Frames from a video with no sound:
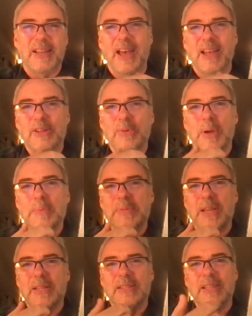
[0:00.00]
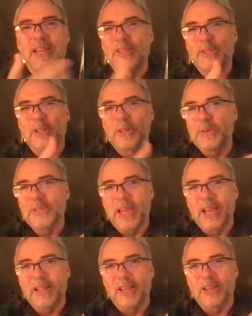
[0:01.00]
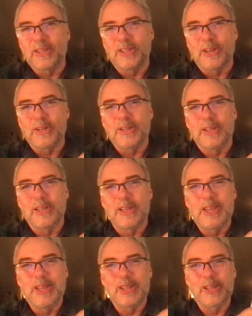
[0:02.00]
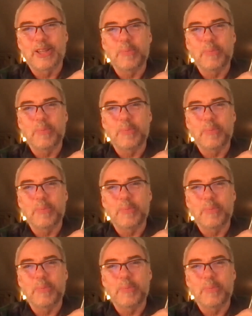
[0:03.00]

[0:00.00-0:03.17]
on their website, and they just closed that last year. the